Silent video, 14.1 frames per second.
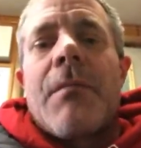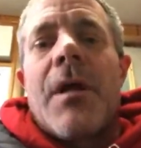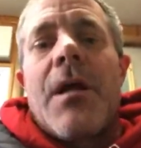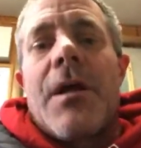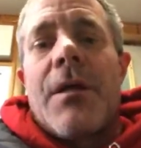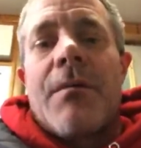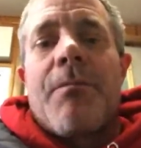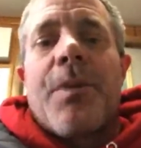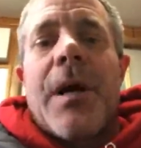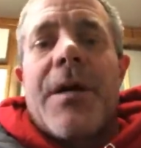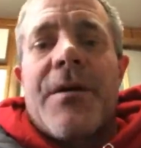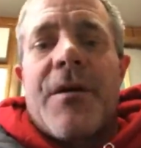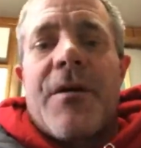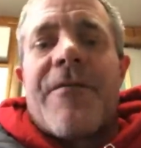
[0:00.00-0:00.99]
in
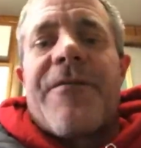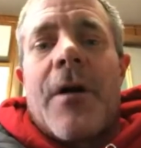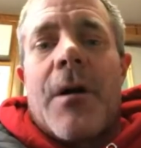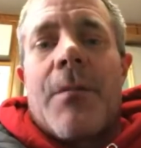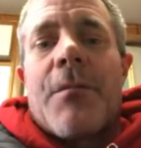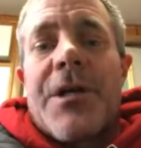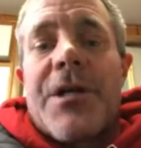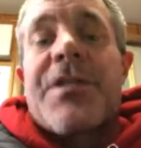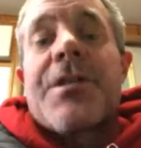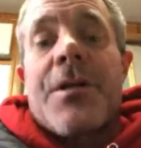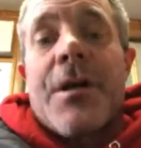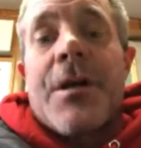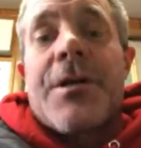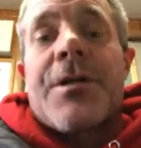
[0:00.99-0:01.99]
Practical Farm
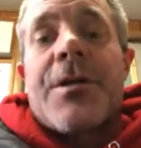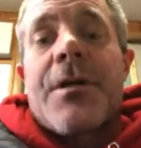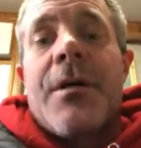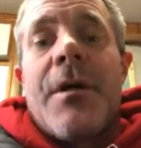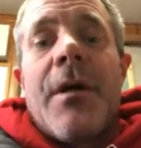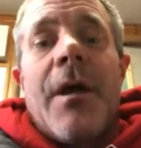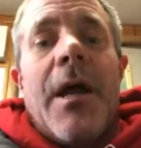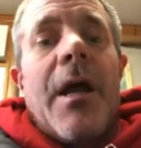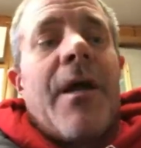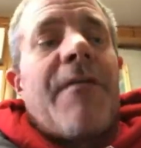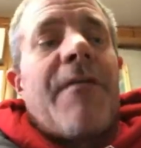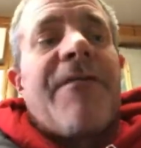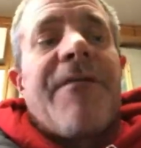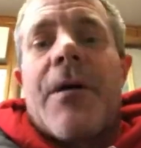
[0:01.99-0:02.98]
Research
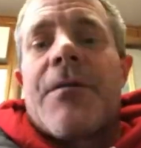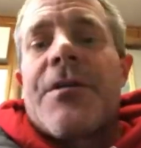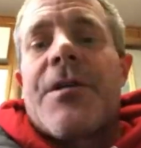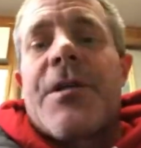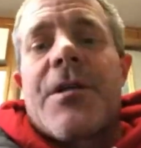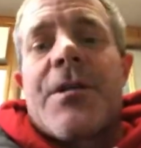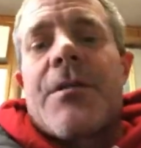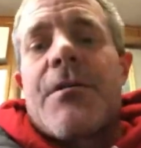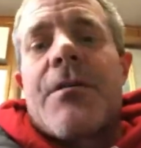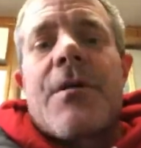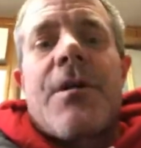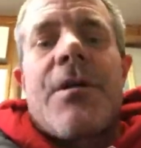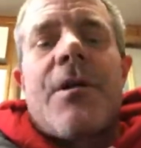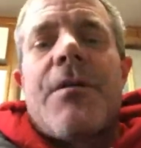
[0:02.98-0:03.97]
and found just
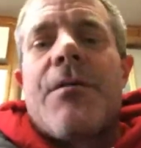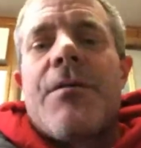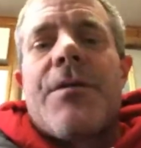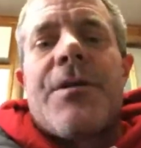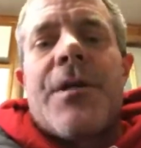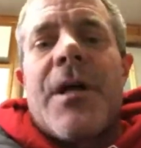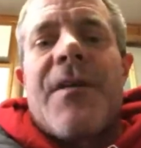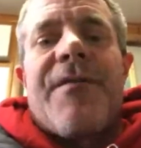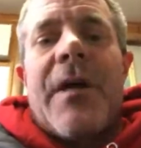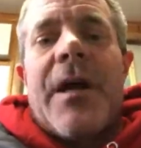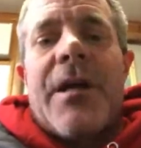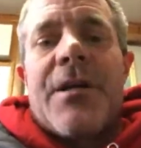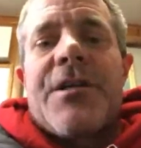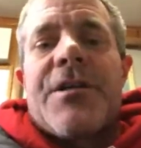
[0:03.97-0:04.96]
huge
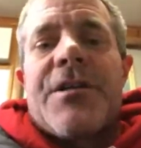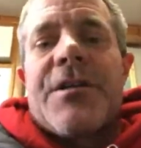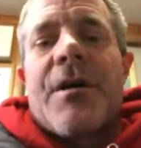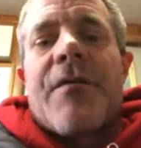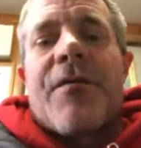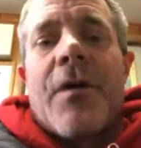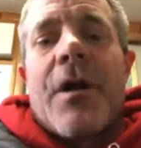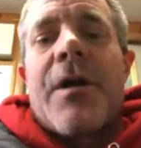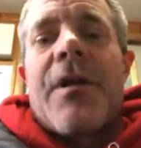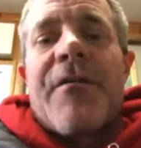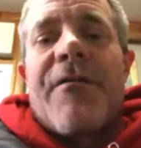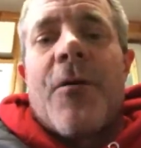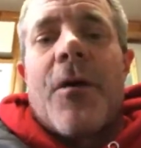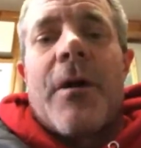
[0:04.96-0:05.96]
advantages of running
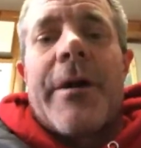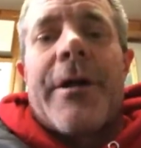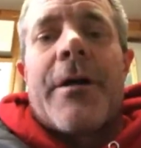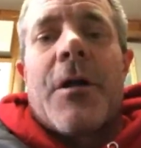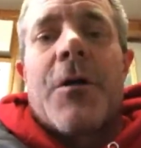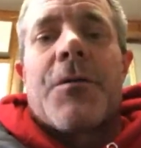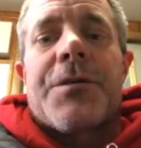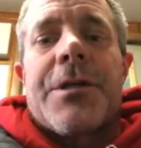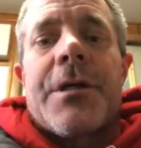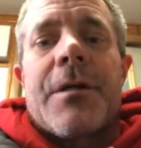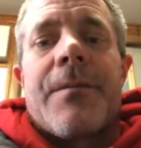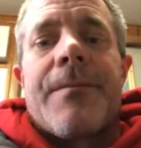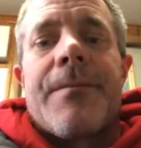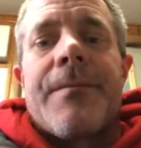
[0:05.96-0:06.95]
the 4-link closer.